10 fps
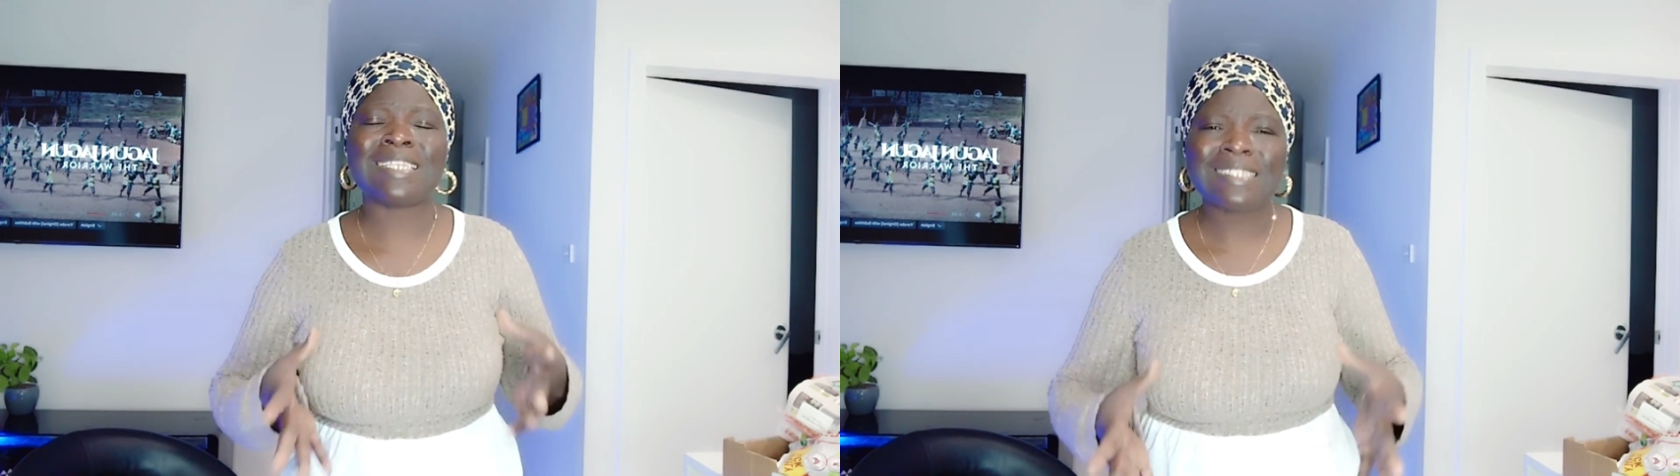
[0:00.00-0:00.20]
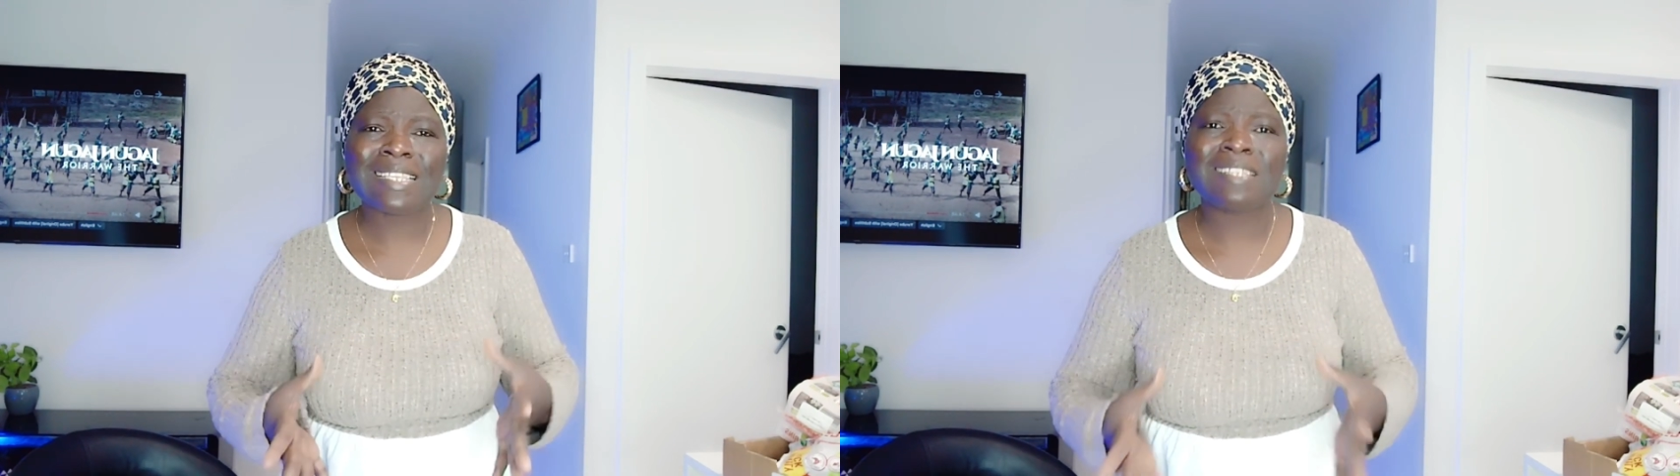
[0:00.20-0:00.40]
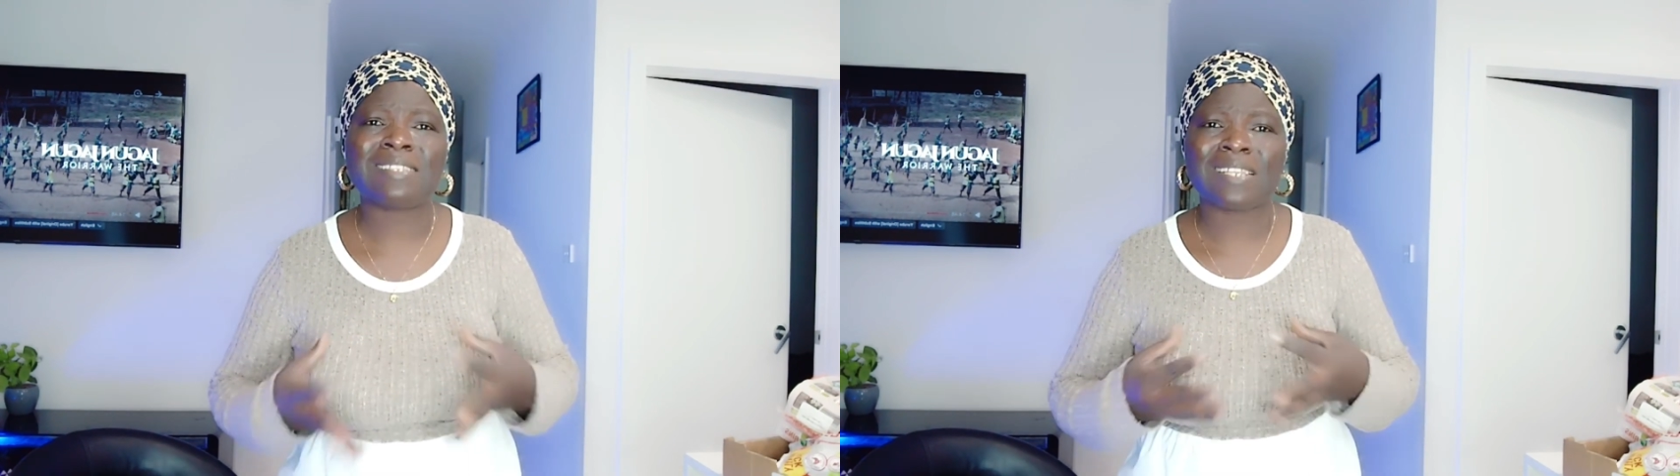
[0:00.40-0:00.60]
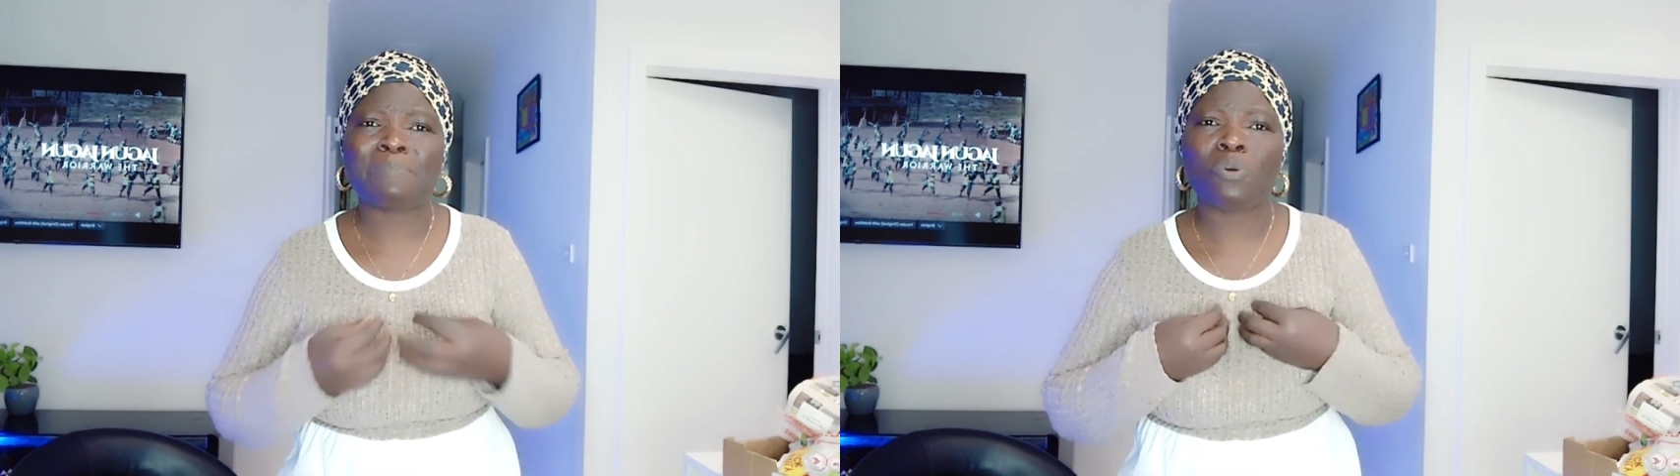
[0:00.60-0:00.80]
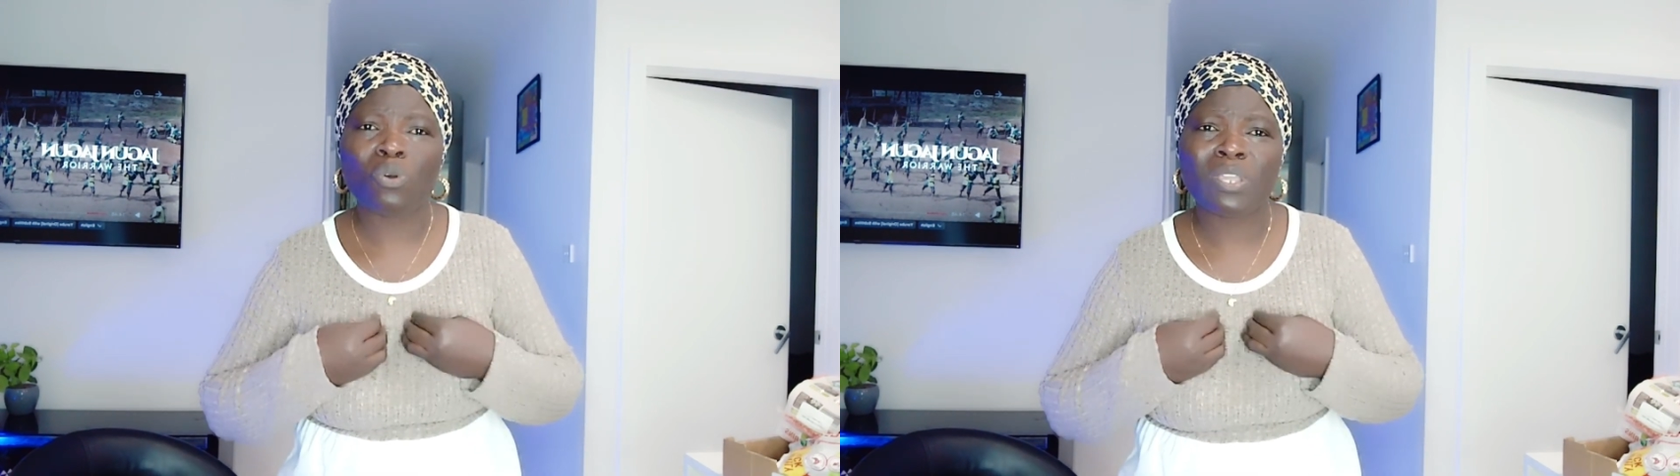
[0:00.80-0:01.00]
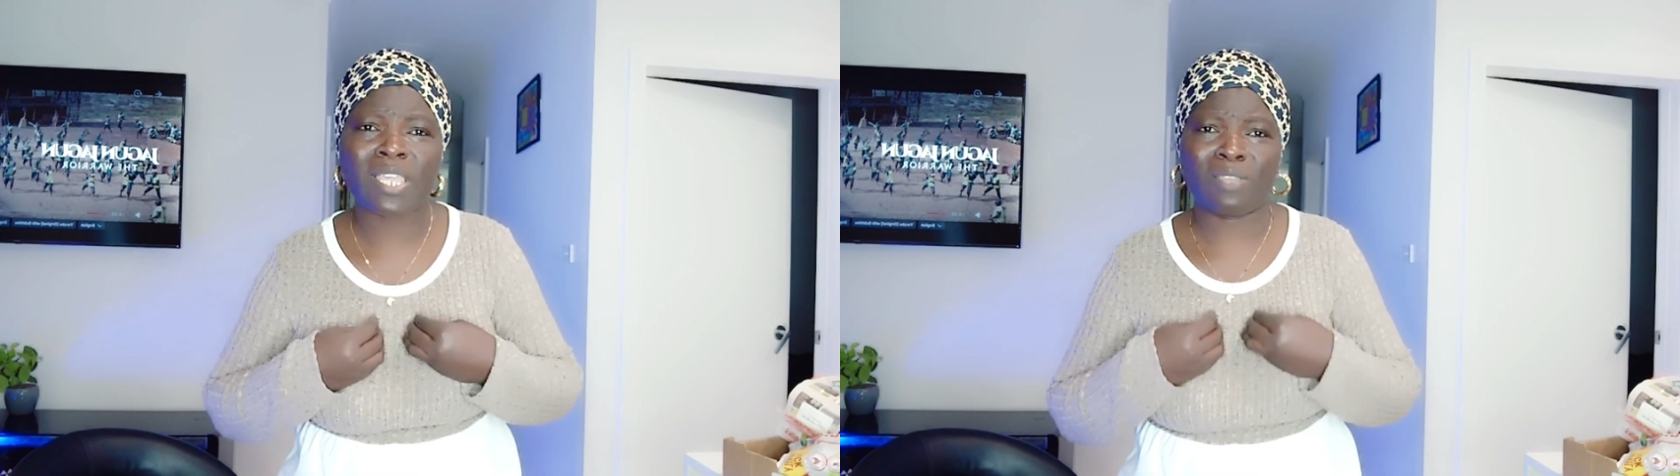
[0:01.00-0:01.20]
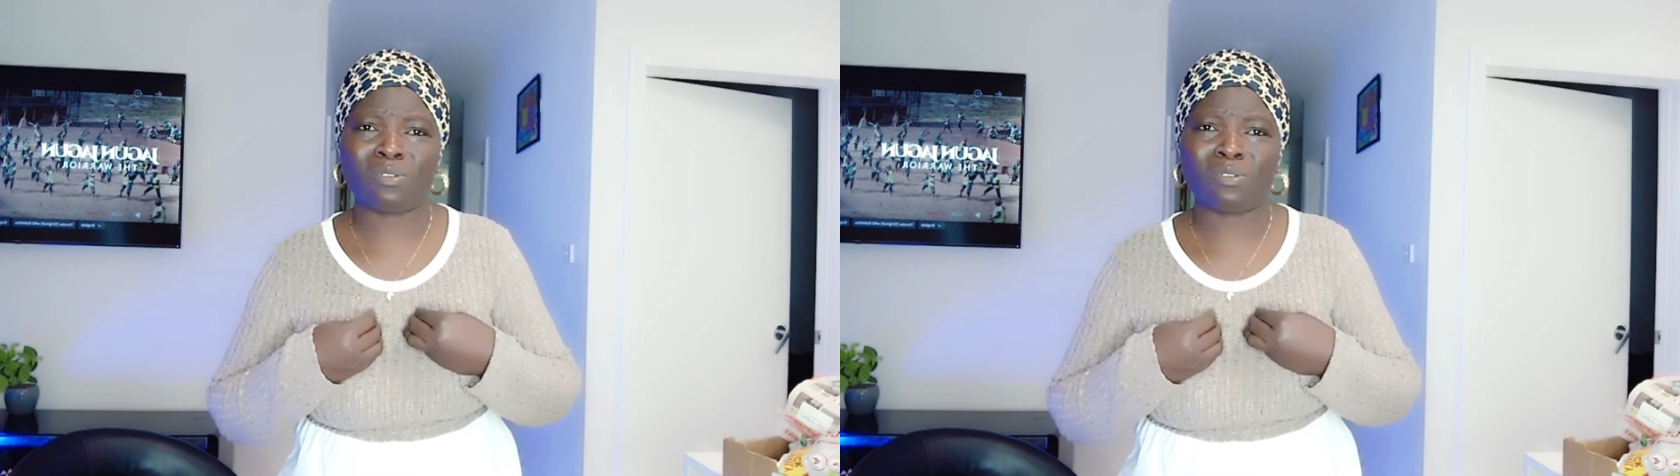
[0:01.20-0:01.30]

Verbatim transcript: things that i'm okay